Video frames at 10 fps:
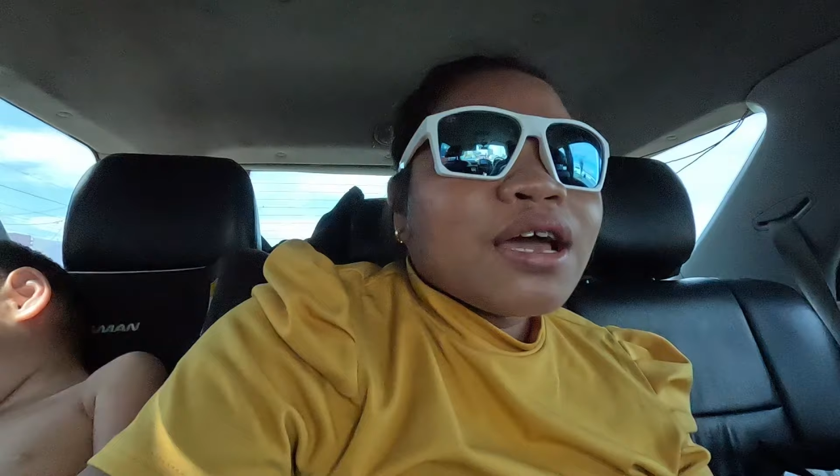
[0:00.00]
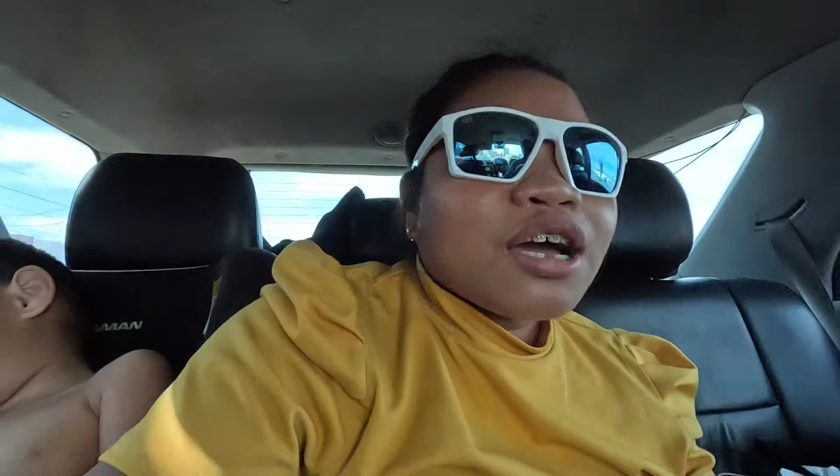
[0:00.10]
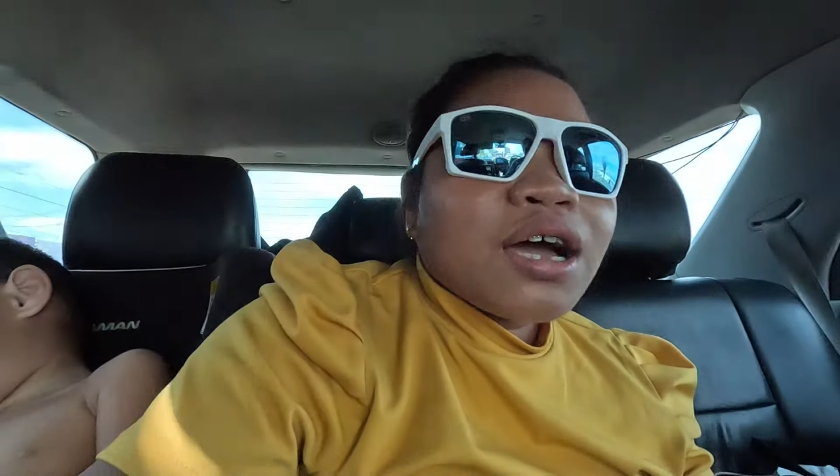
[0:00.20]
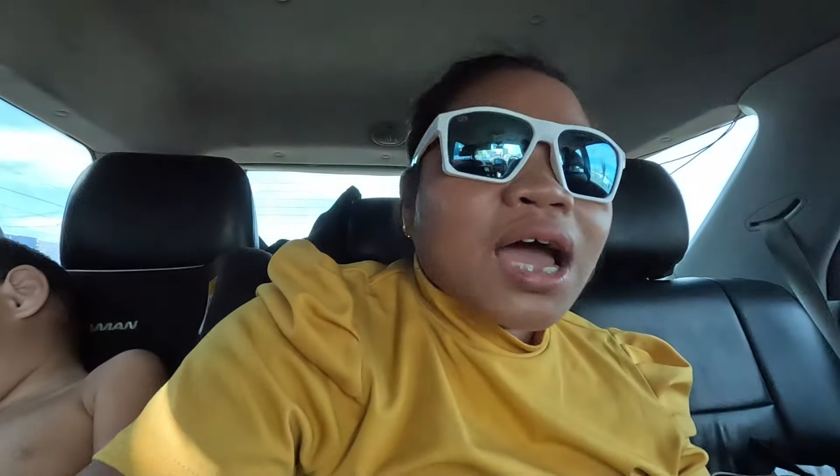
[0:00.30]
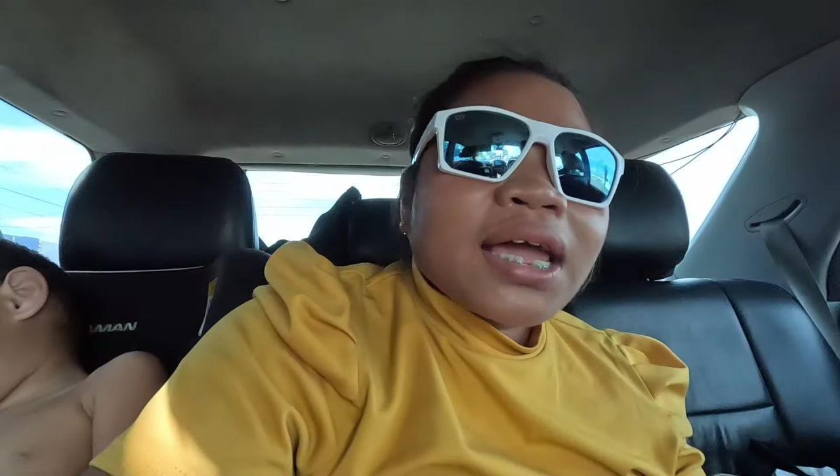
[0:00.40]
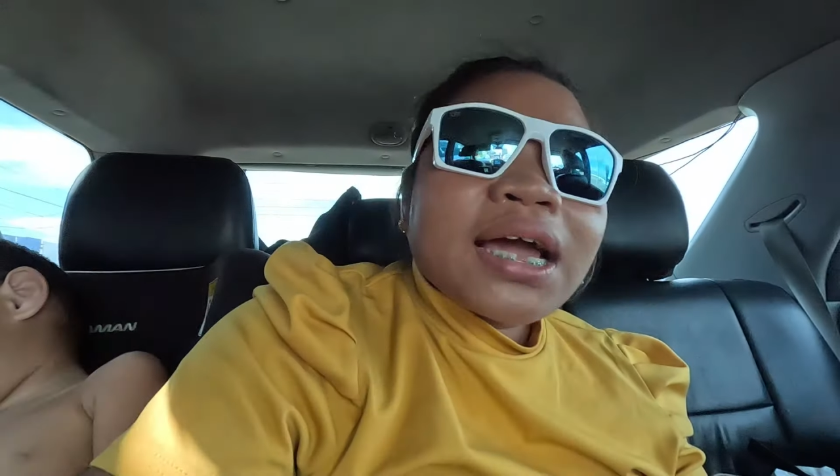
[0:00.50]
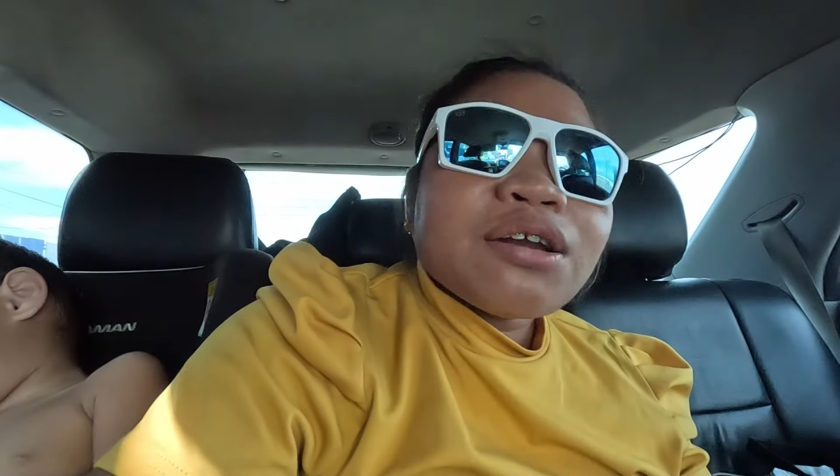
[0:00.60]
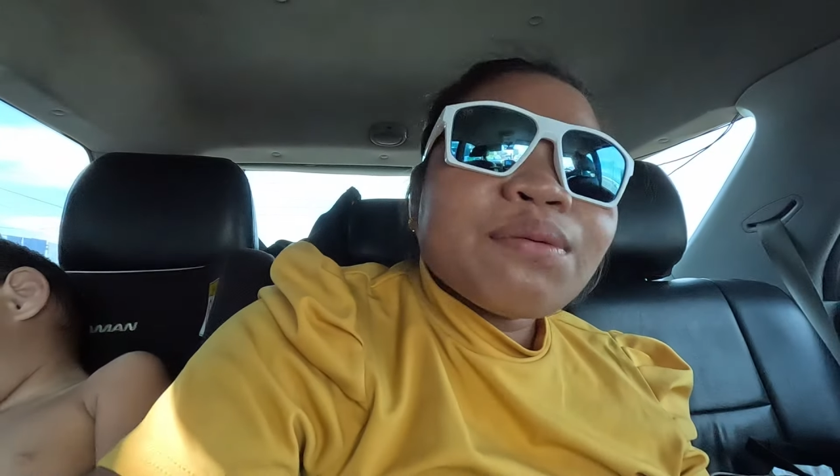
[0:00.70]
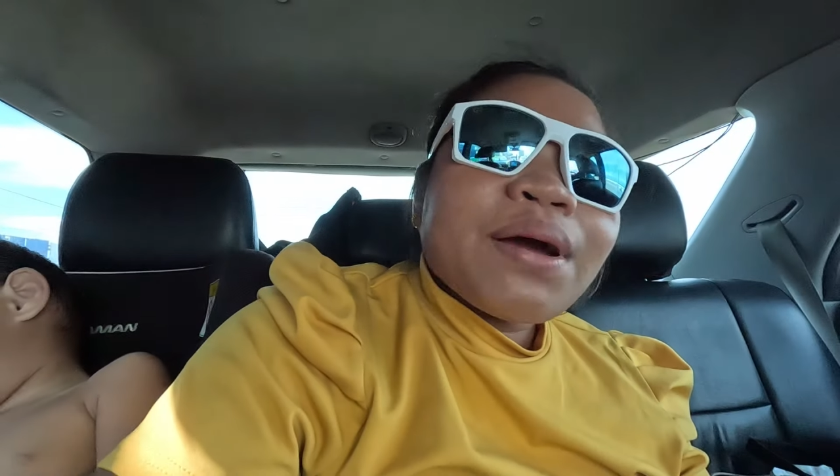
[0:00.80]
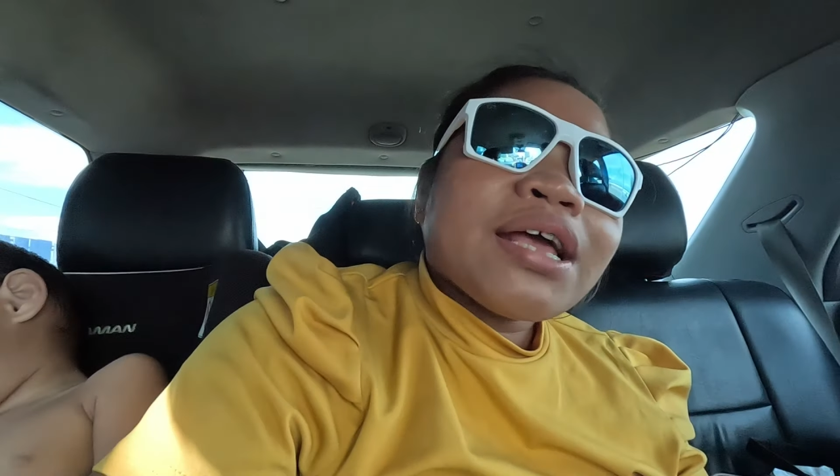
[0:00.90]
I
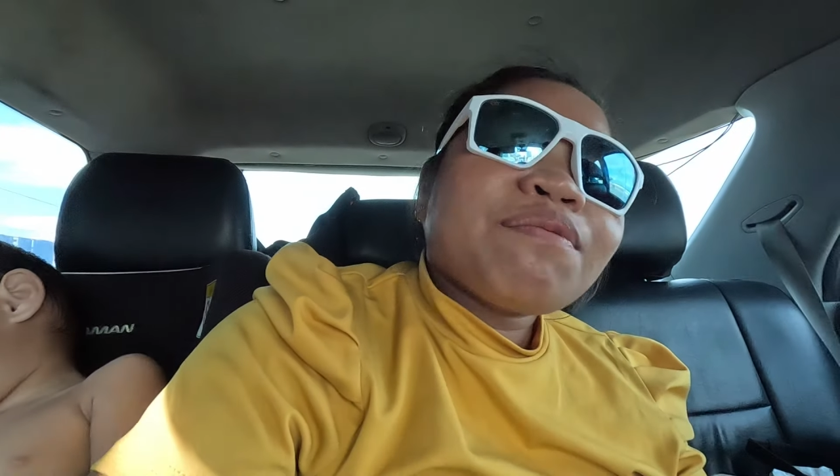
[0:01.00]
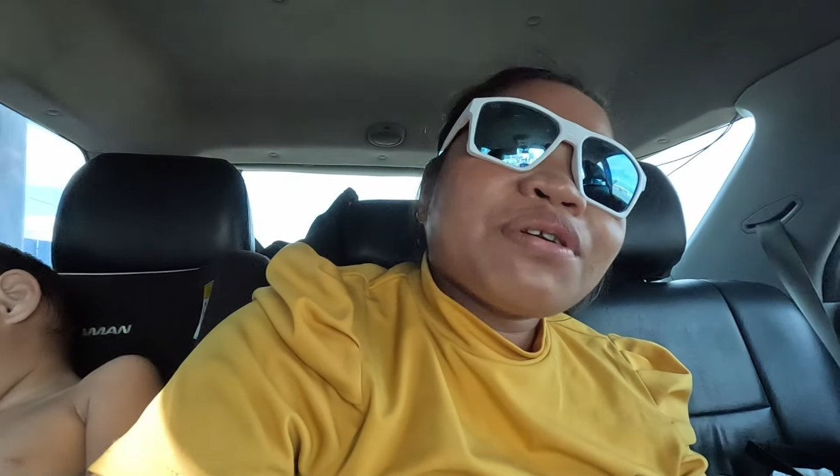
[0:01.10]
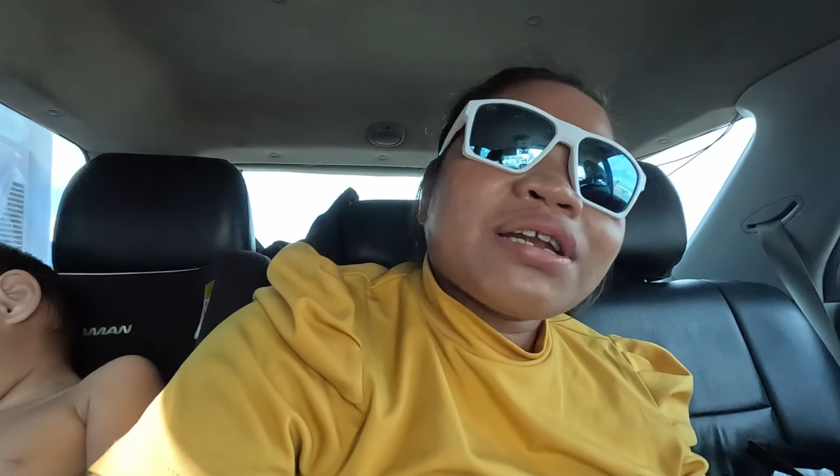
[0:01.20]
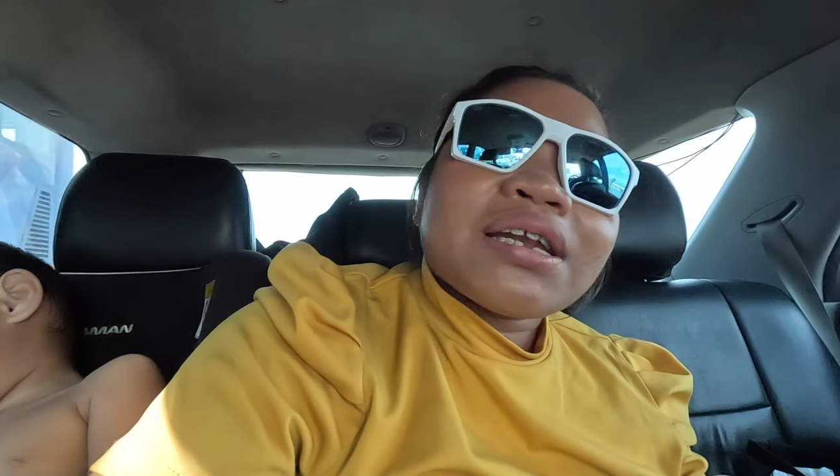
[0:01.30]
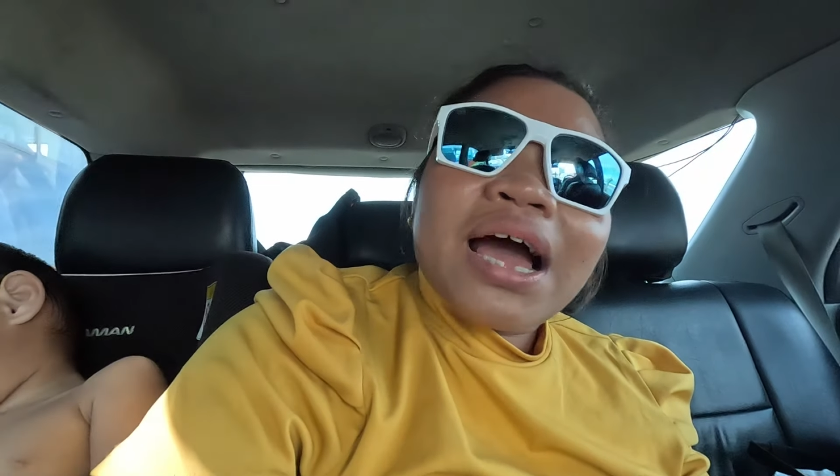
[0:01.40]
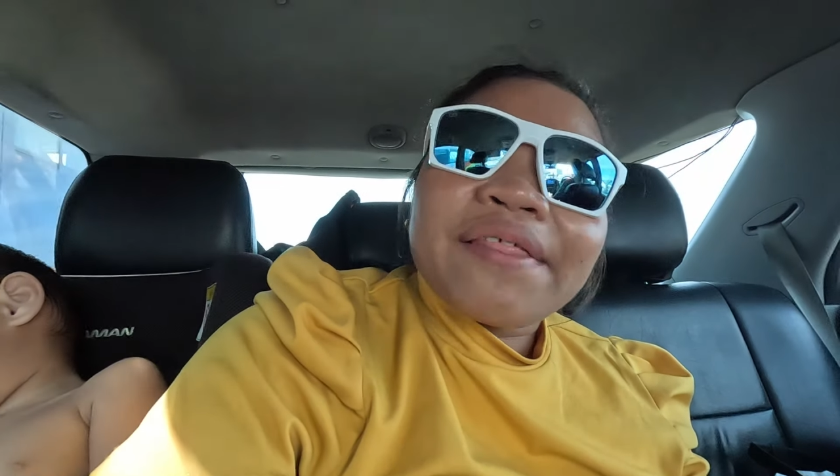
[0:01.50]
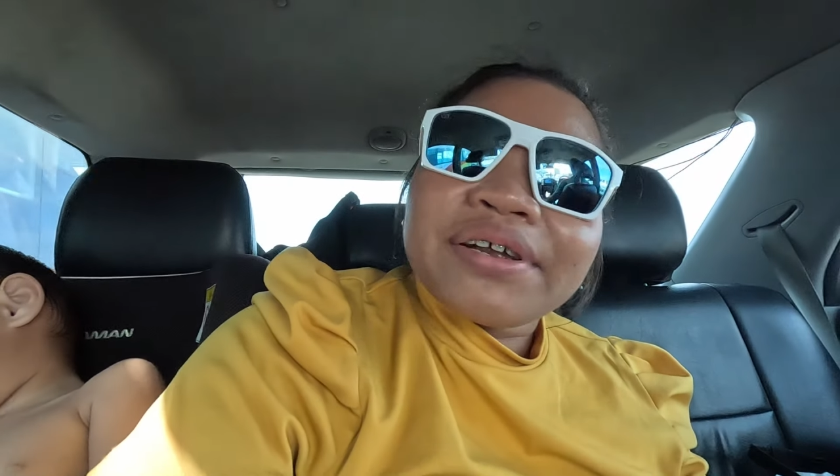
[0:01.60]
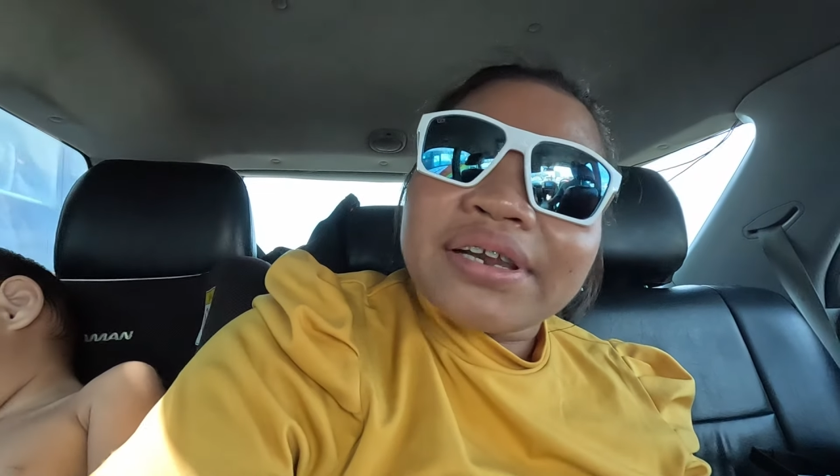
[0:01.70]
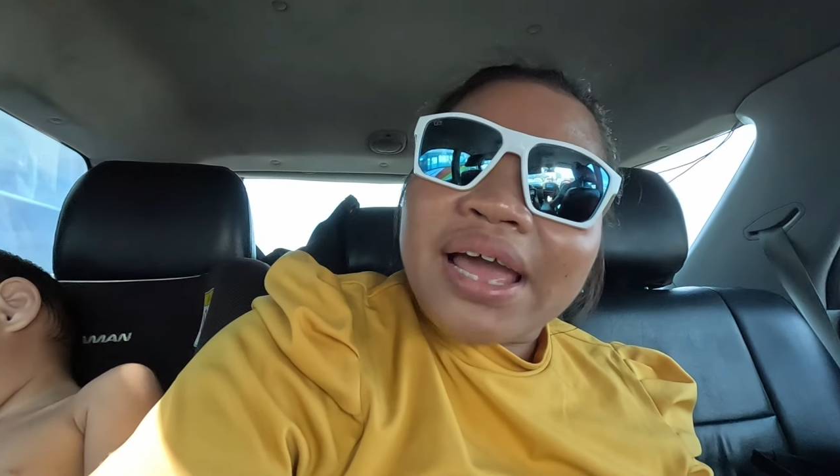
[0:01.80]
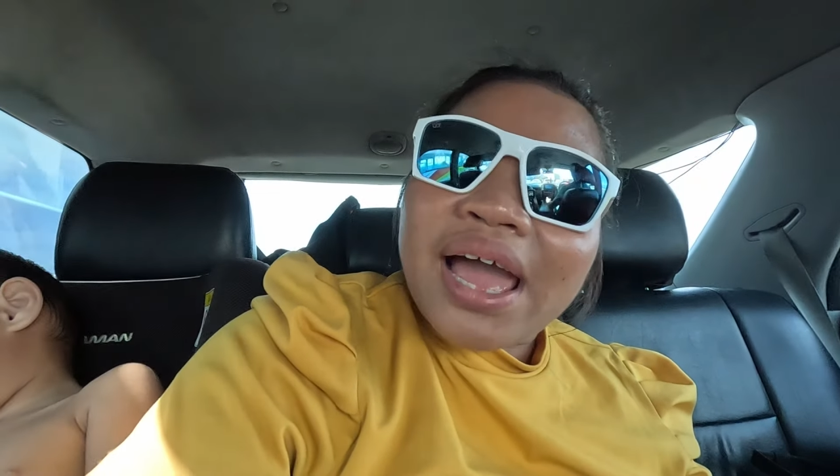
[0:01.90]
can wait for
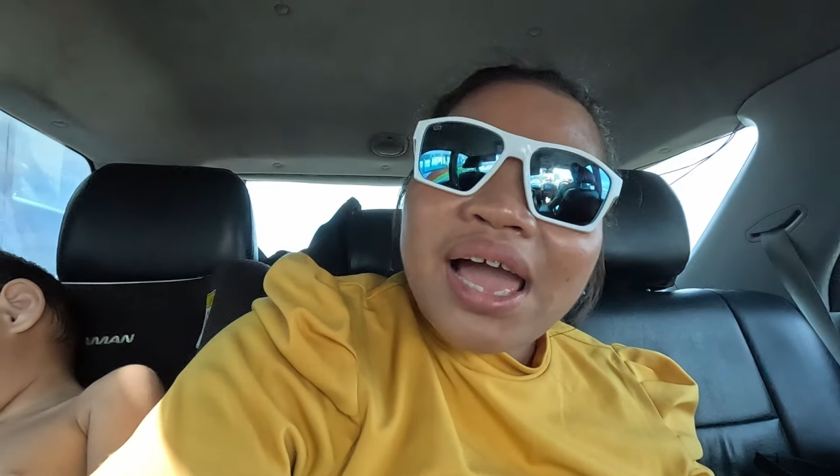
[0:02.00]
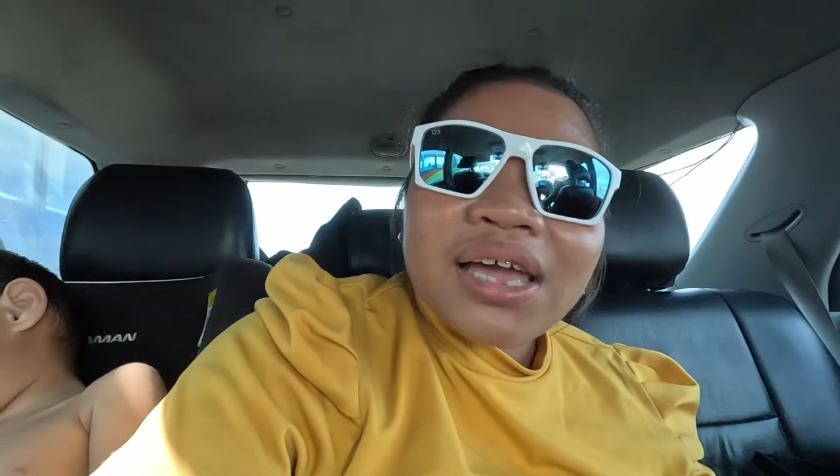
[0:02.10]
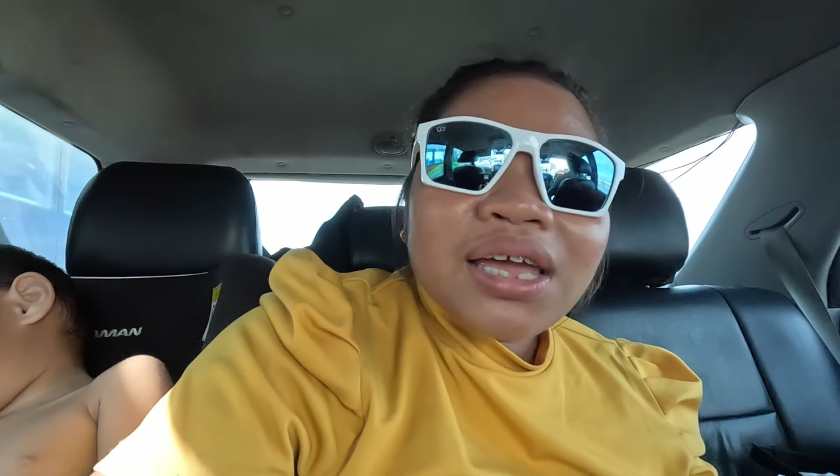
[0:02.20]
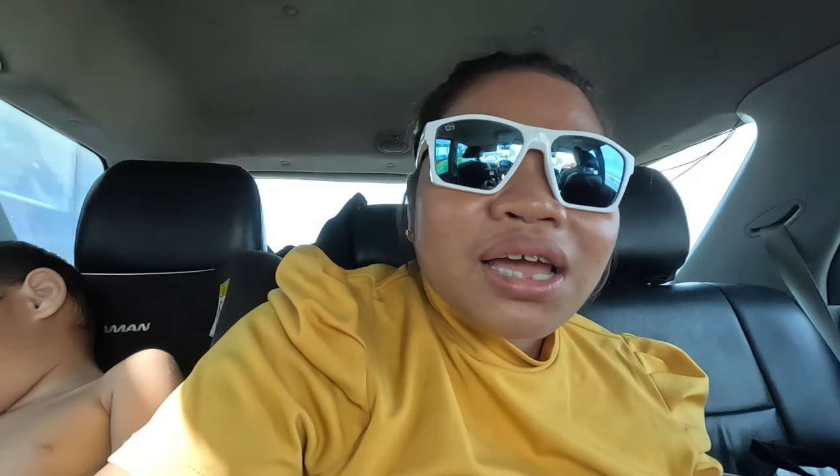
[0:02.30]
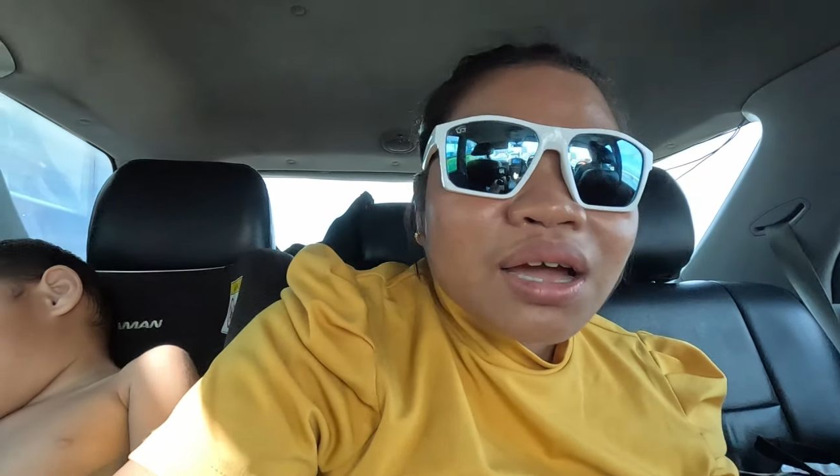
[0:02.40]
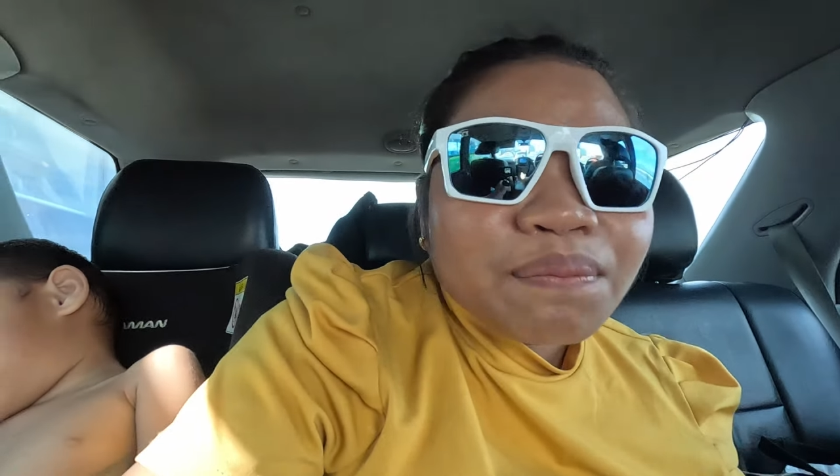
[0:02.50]
another day.